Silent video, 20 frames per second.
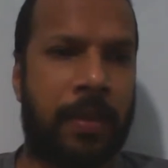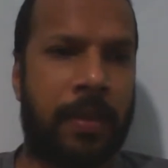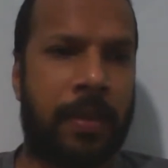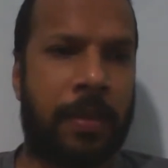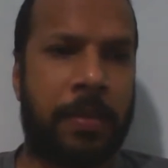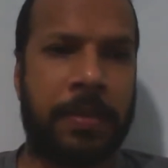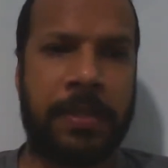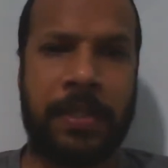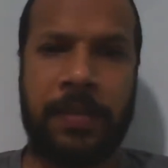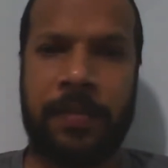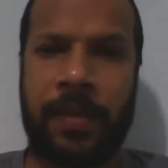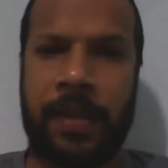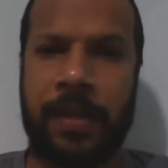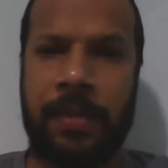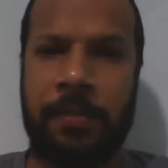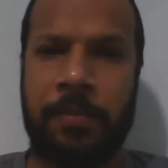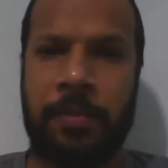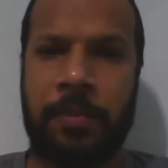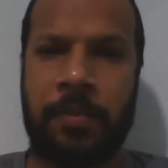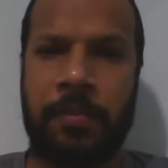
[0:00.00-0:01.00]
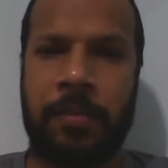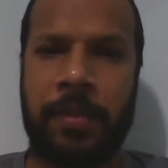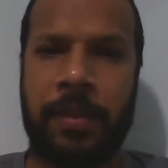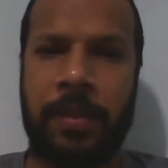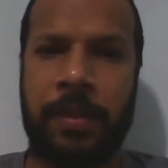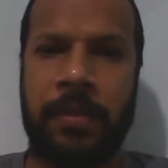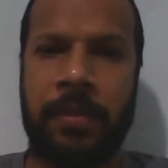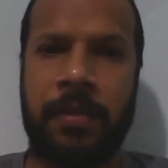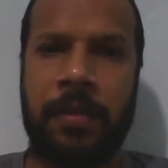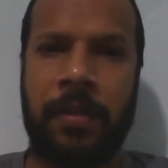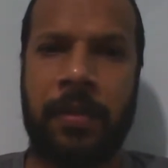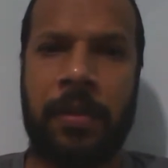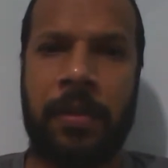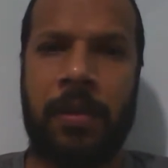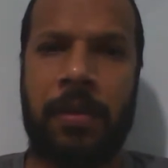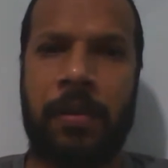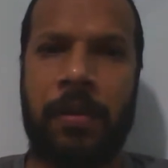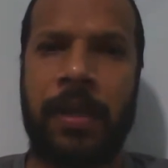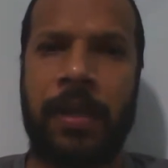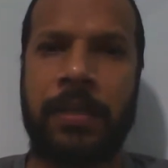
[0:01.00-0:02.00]
Let me see if I could probably.
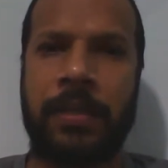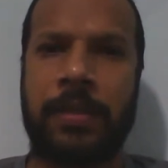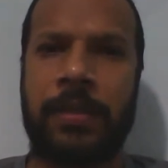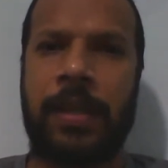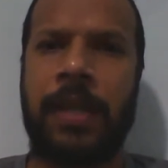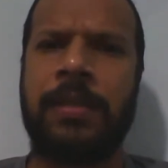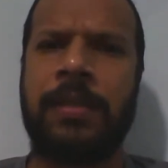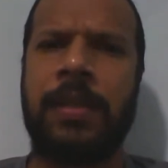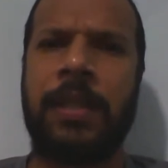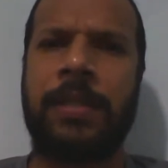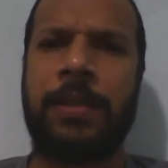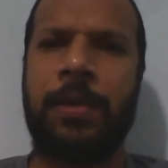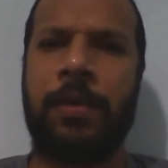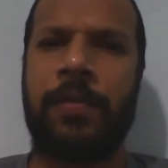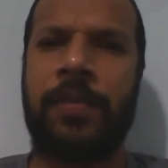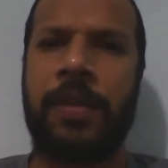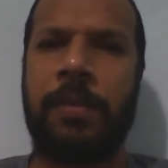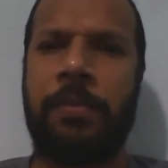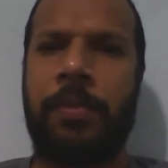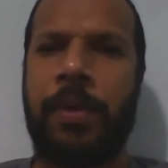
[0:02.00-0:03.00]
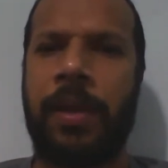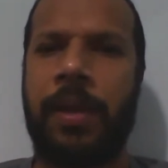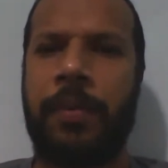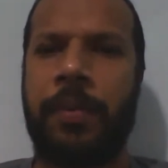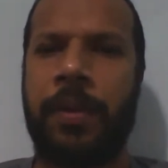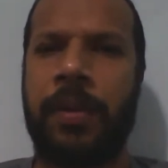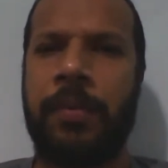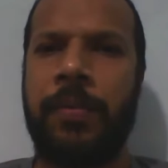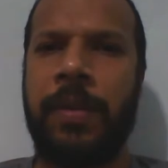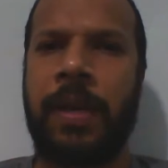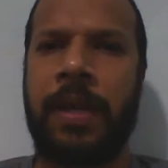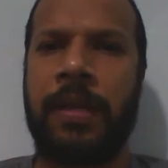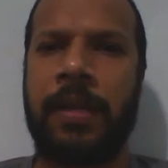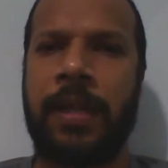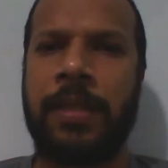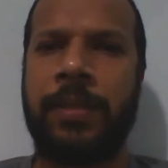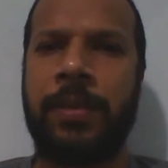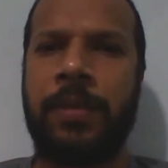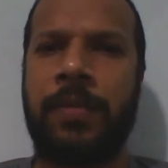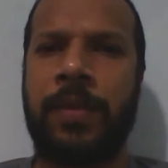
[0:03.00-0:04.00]
Okay, so let's go for the break. And
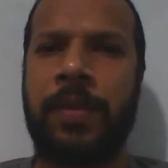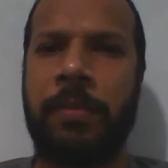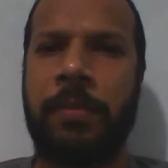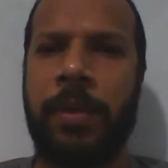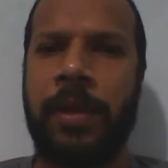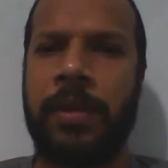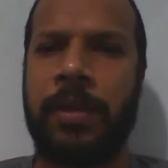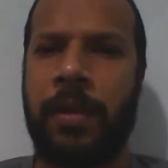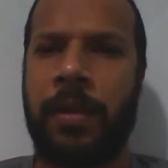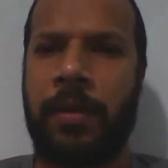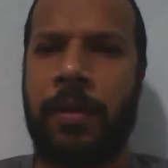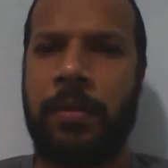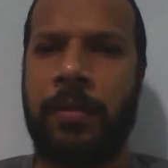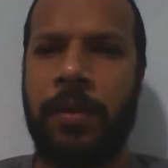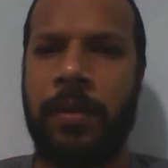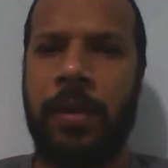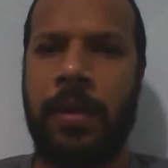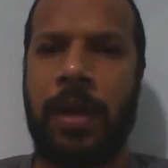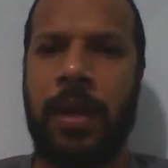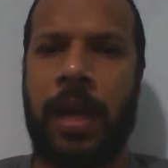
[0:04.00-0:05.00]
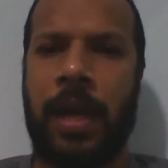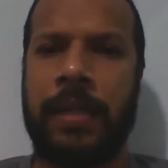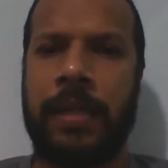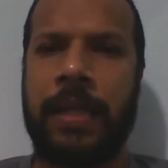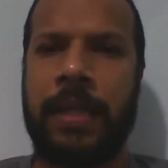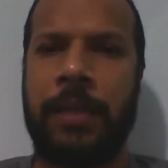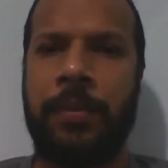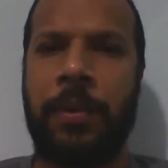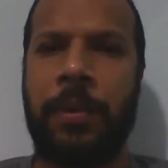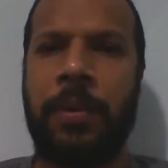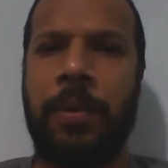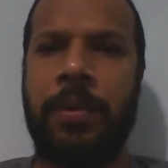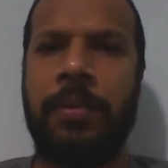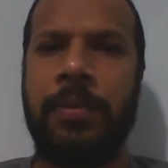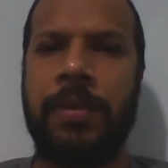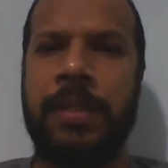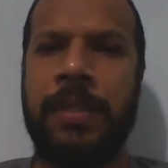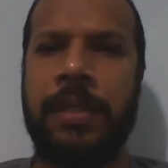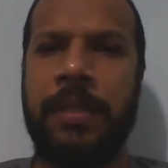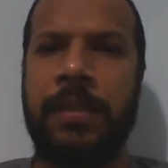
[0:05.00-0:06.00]
let's go for the break now, and then we will
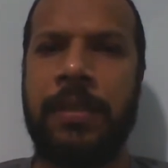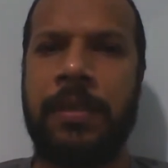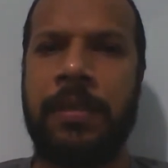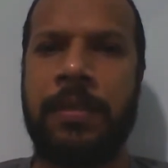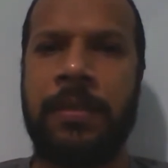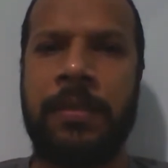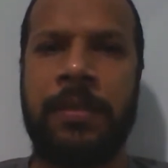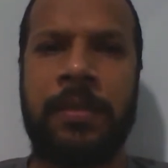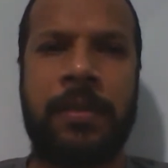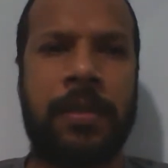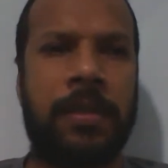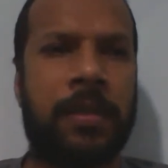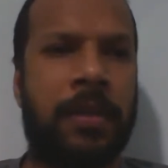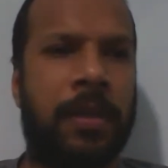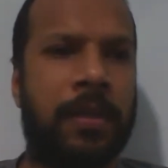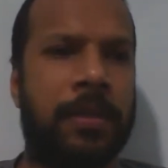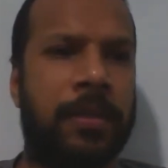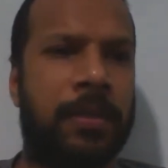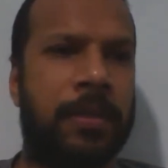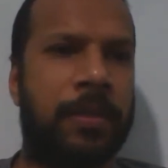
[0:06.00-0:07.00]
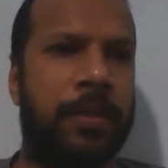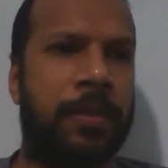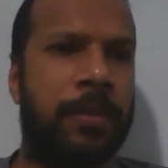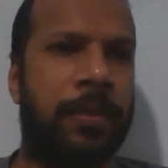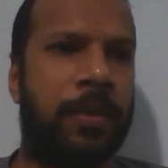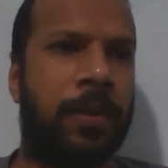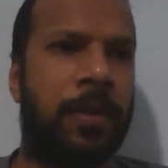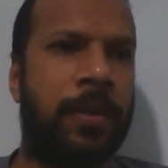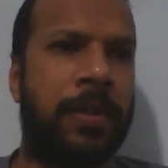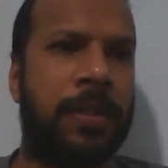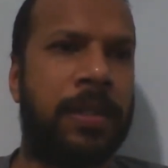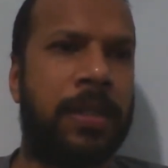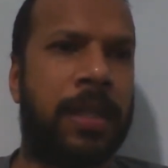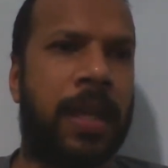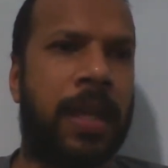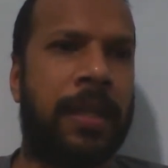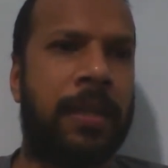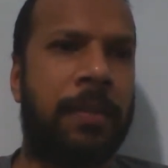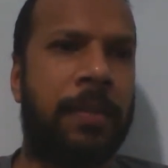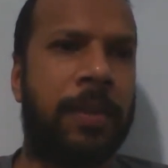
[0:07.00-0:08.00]
return to continue on
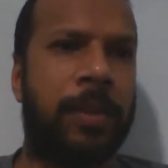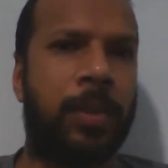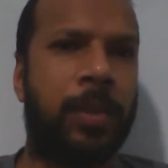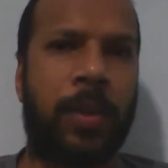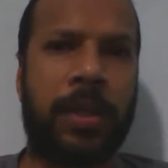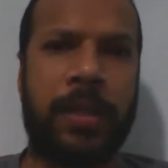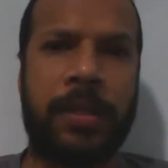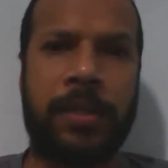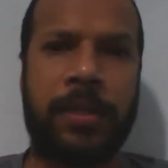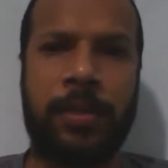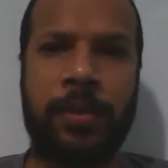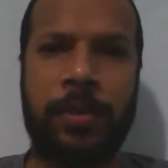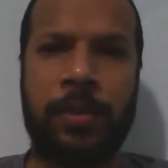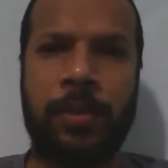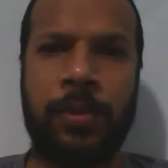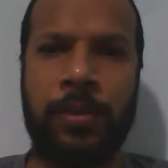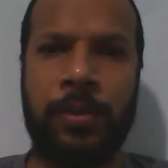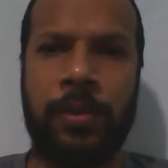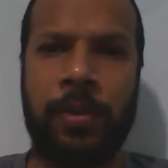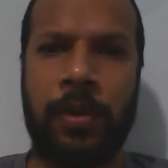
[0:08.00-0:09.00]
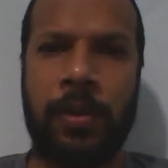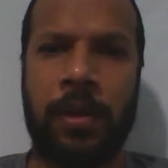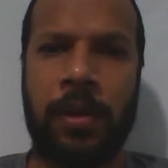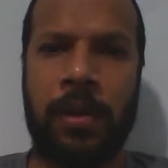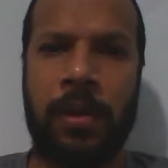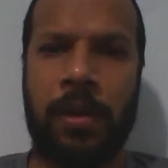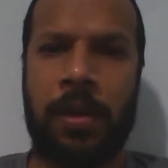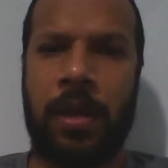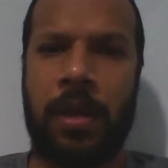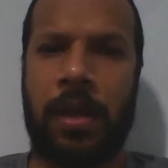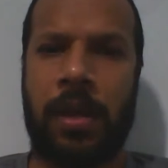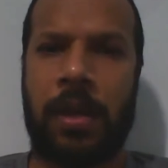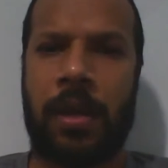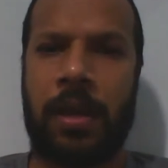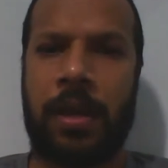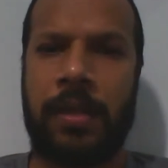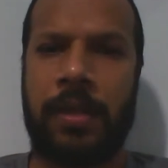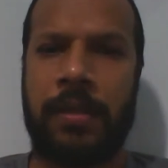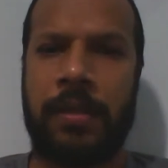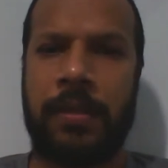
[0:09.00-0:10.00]
slide number 22
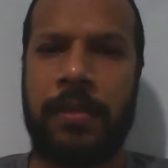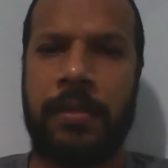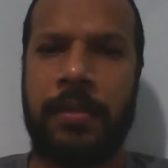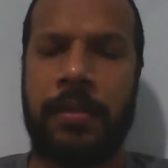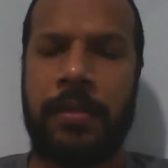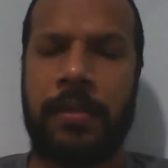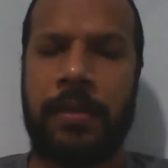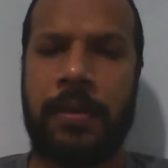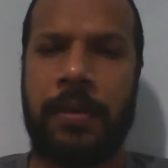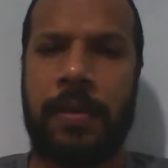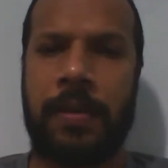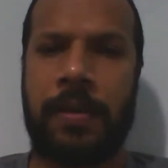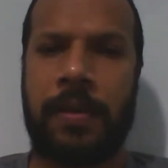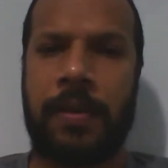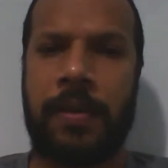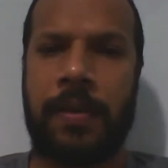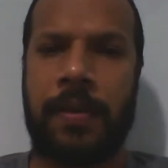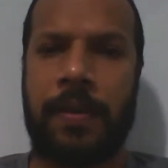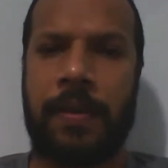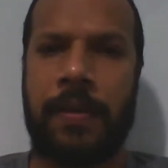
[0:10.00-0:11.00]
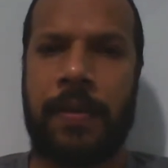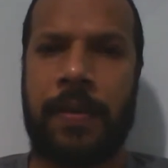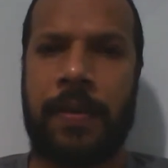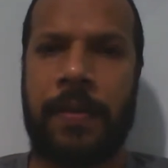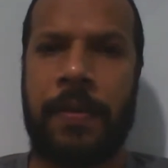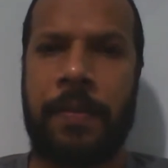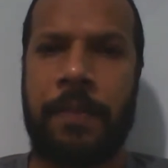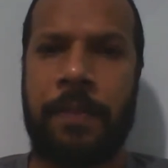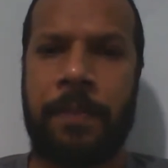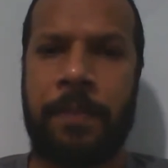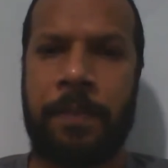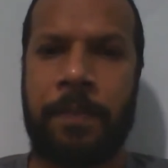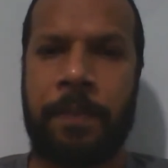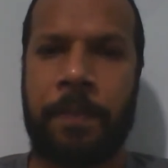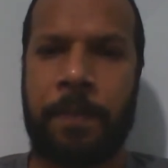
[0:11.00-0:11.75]
and um,